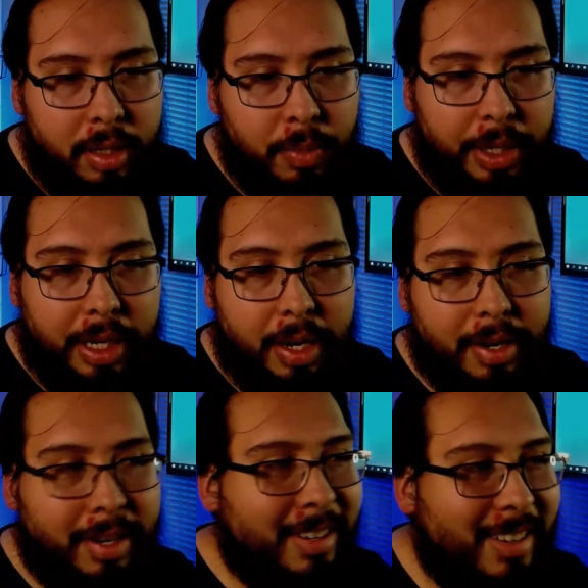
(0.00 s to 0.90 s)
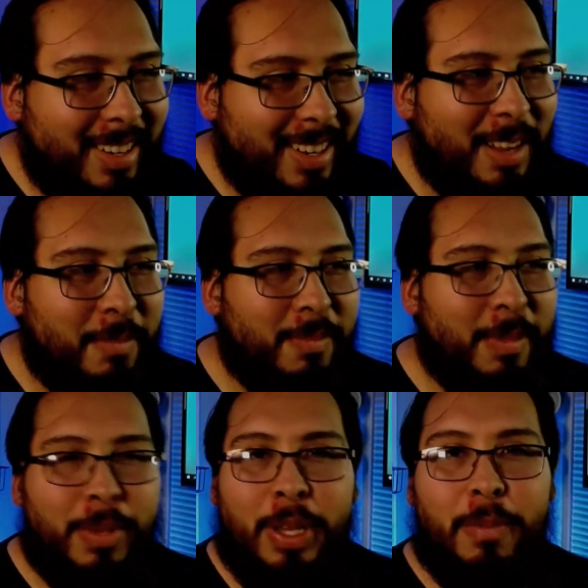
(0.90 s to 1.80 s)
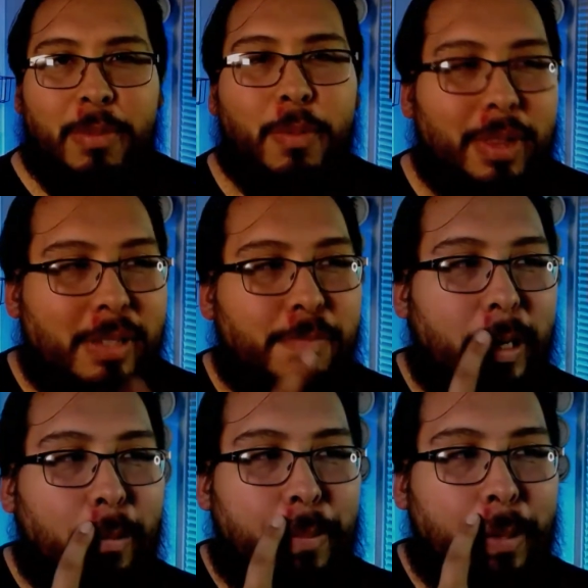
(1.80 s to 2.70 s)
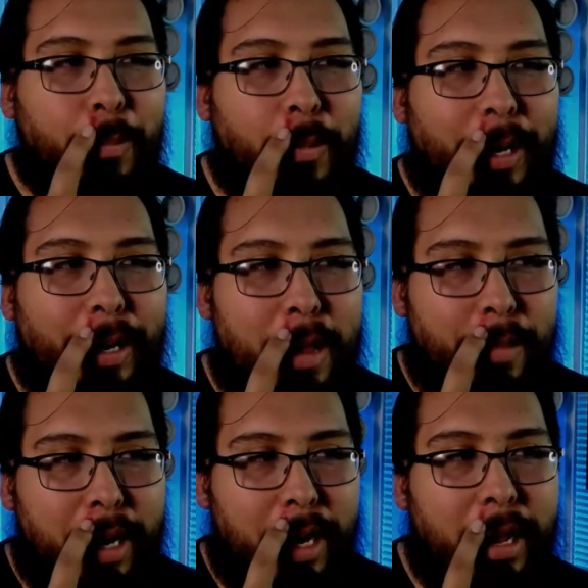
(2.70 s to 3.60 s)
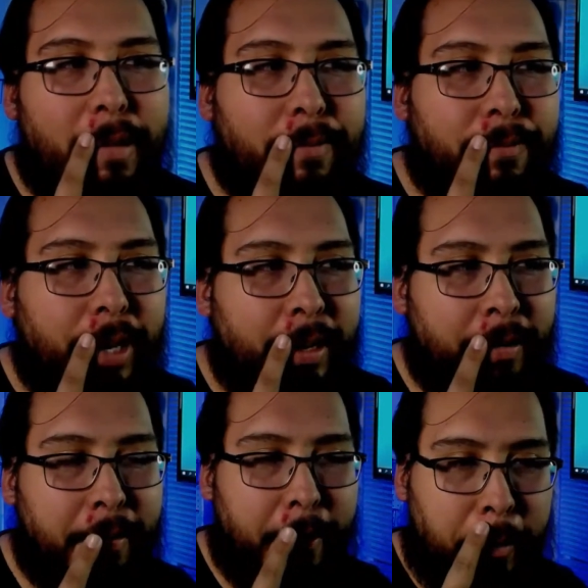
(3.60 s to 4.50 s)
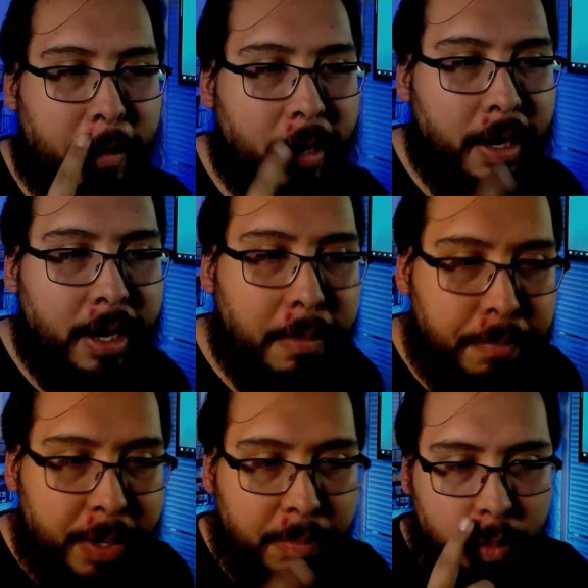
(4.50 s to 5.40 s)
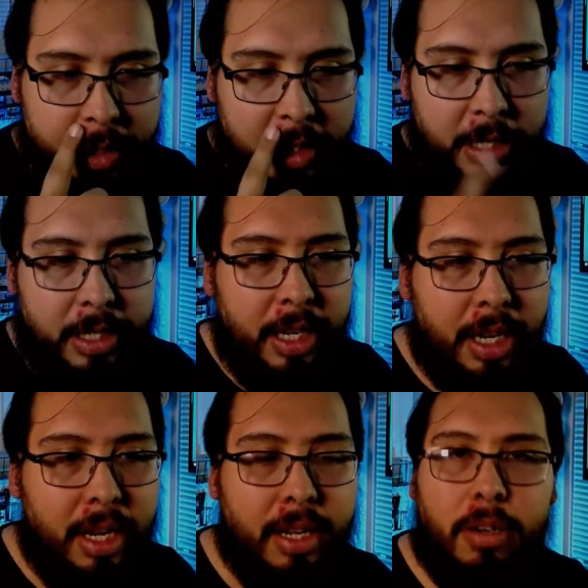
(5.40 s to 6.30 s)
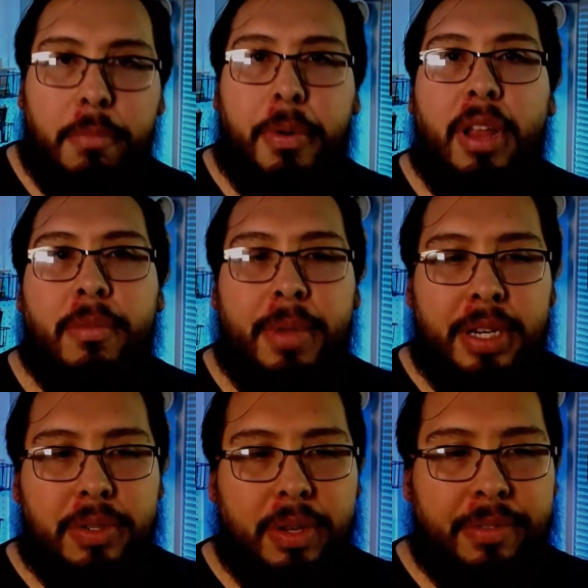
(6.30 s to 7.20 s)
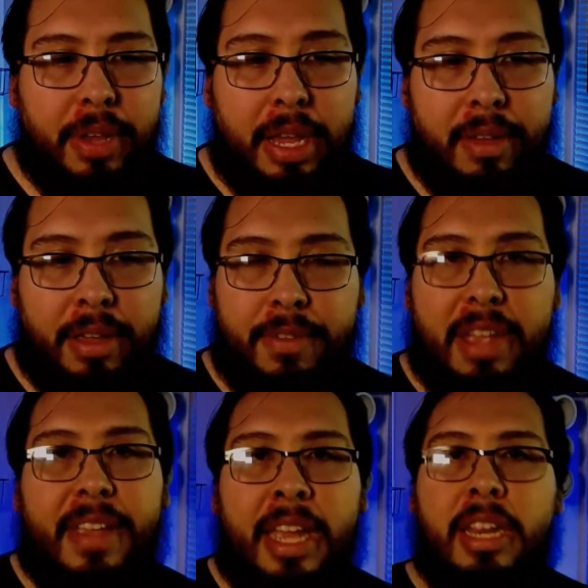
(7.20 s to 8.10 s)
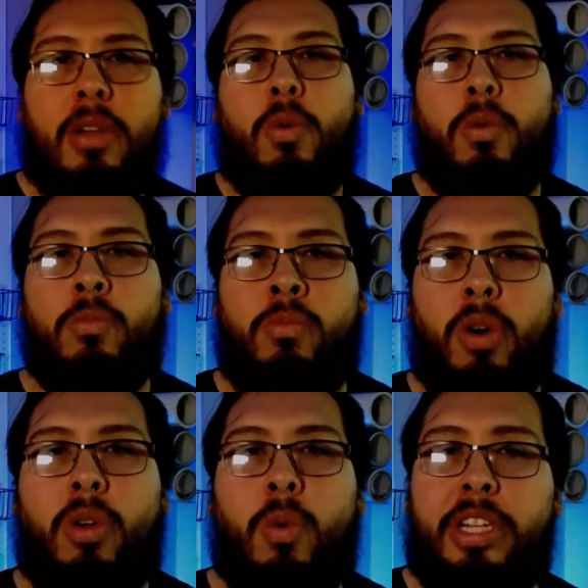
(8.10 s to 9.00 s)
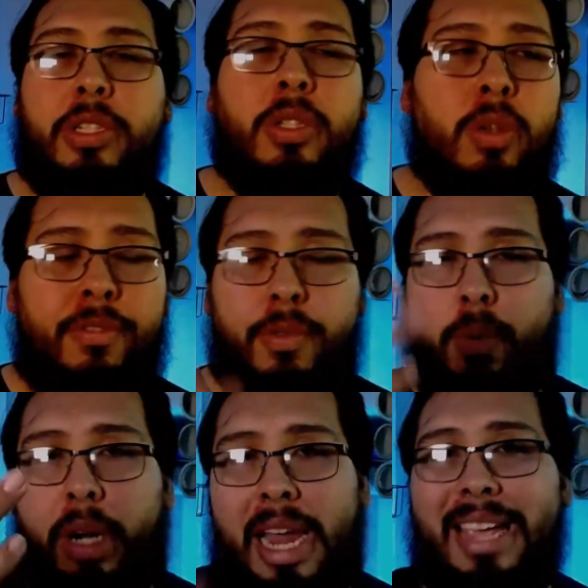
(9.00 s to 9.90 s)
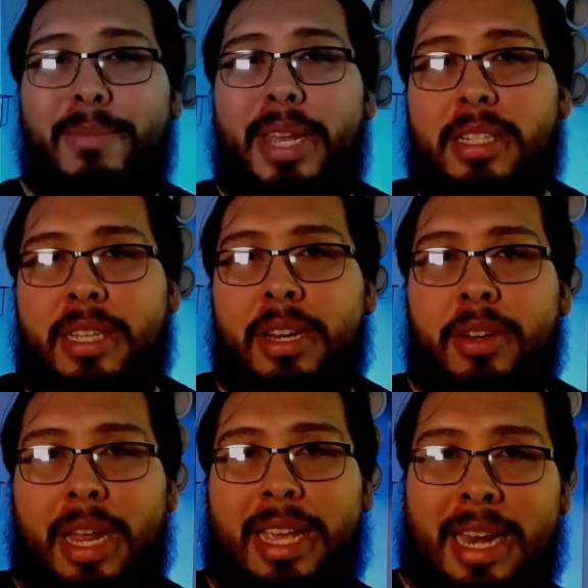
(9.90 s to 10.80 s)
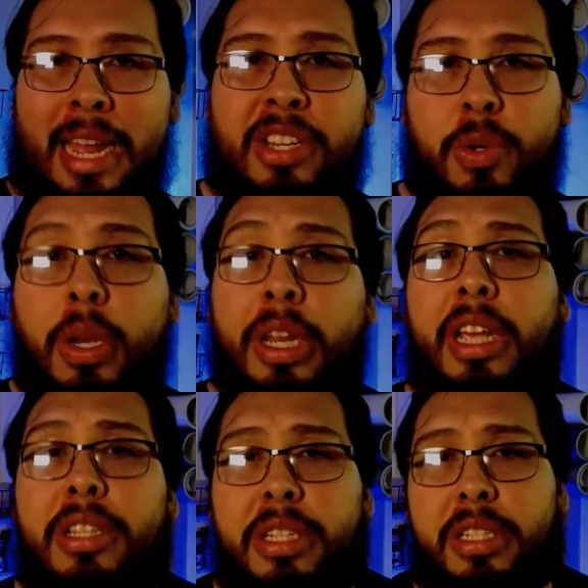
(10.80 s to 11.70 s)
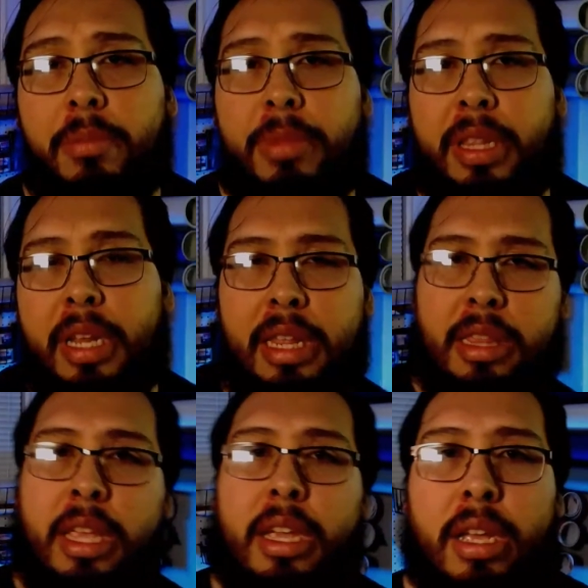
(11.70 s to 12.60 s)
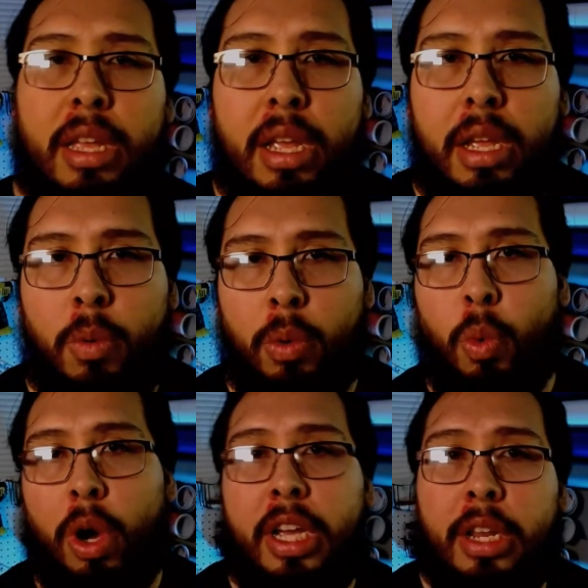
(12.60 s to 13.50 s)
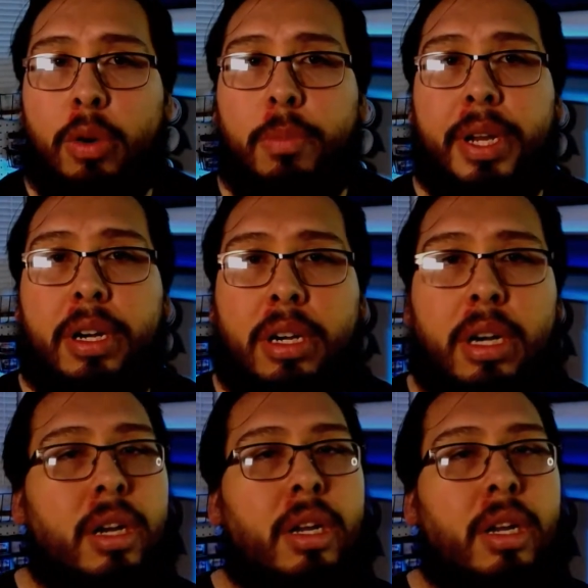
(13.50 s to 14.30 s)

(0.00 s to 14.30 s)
Really, Lonnie? I'm cute, bro, with this big old pimple right now that I have. Freaking Pimplezilla. No problem, Angel. If you have any more questions, or if you would like me to send you like an actual link to something that I think would work a little better,